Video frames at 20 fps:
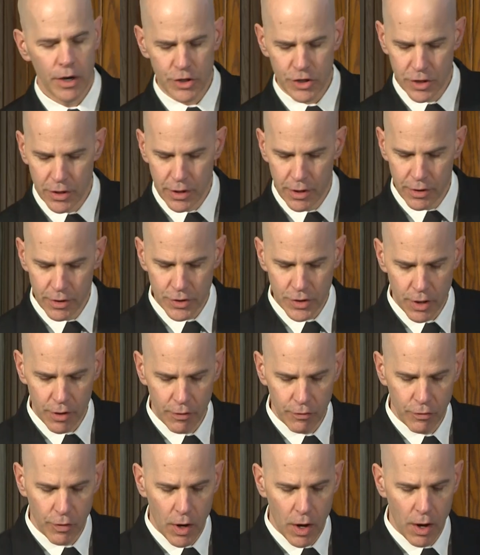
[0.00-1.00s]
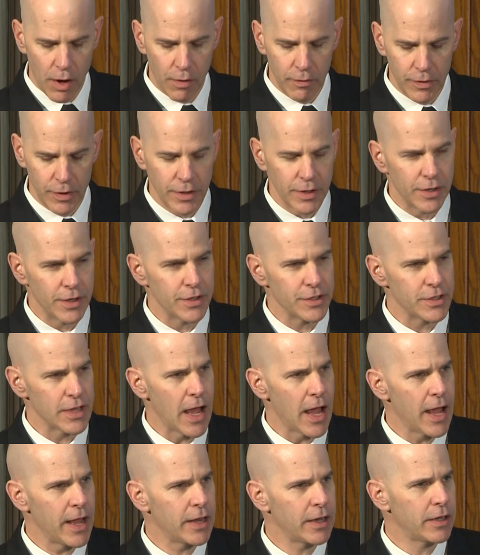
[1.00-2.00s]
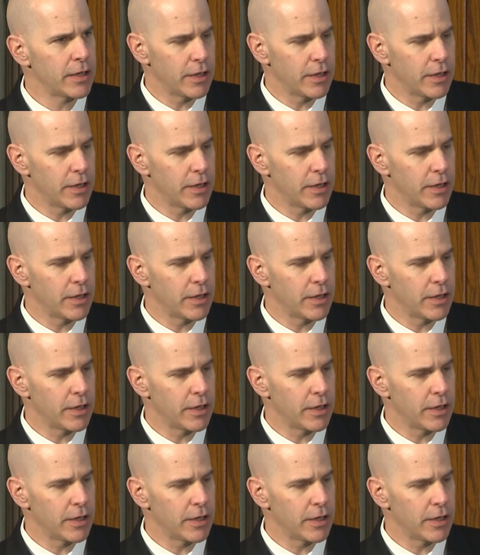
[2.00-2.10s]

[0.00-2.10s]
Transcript: engineers are involved in the design